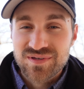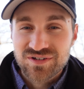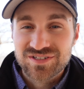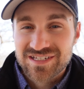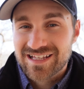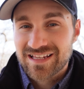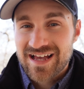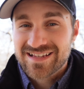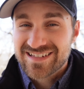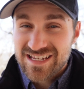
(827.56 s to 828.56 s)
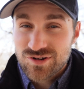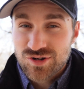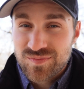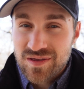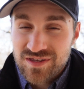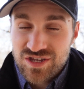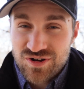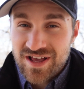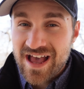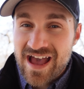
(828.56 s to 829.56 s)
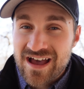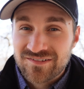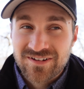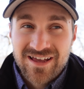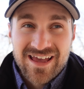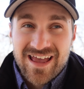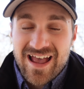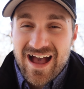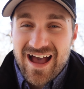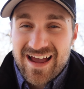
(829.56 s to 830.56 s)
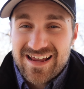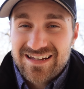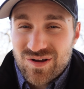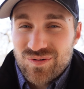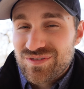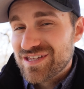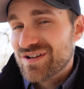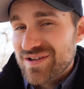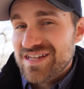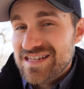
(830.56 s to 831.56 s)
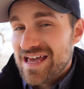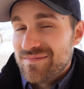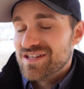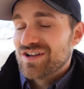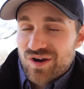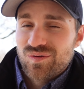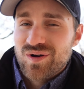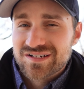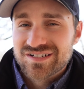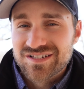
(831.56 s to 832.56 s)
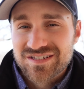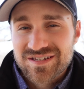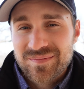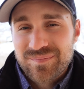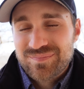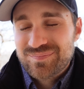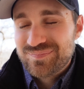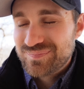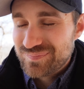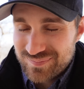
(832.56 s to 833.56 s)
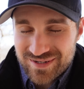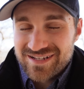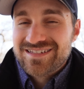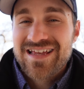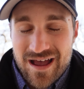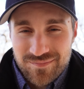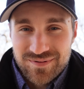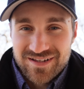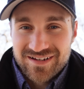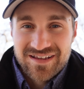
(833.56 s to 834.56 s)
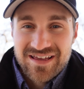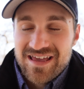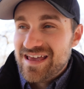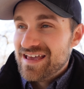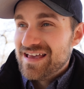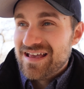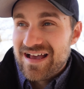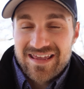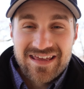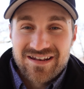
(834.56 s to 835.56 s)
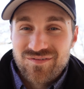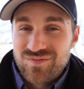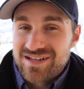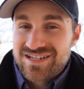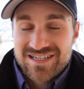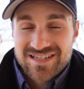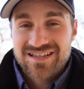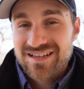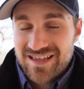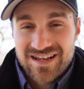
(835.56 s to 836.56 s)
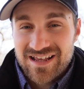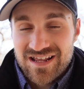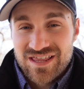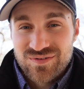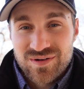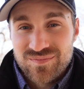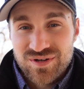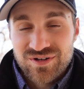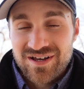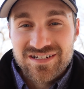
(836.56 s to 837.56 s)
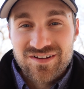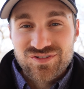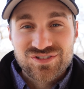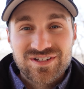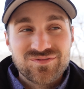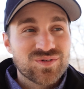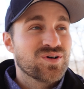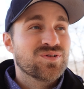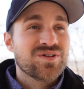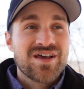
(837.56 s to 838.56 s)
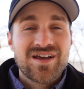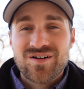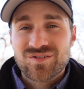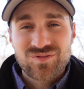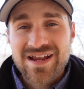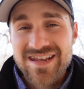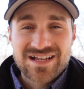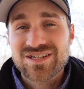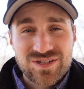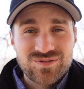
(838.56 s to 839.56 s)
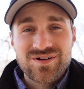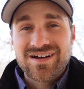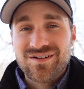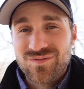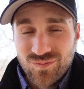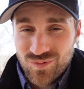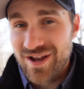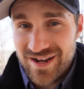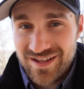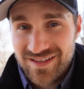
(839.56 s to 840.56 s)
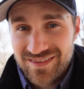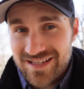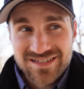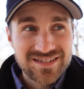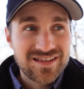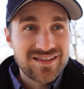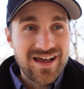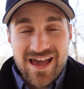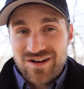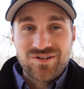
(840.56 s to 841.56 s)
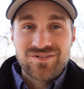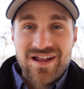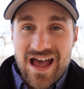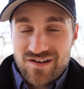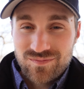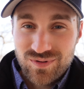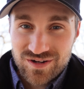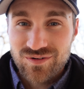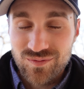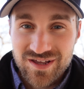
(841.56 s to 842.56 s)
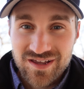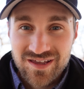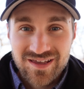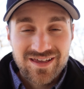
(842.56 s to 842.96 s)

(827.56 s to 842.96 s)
built in the last year, maybe year and a half. I don't think we need that many car washes, but it's happening. Again, we just getting another one built on Devil's Glen Road, right next to one that's, I don't know, half a block away.